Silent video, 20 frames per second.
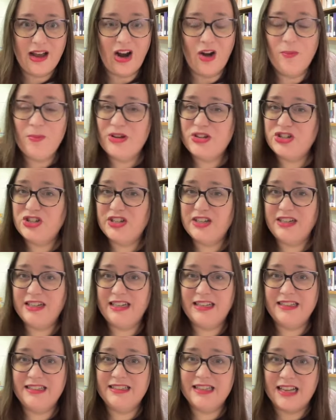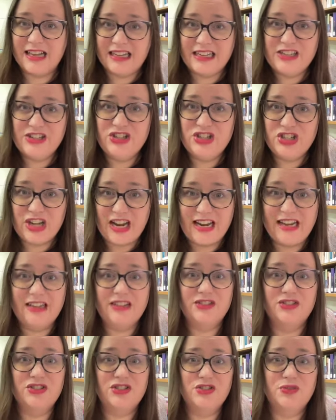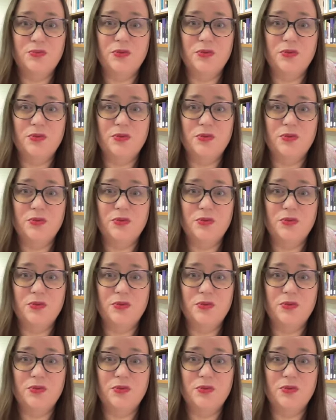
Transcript: Our mission is unchanged.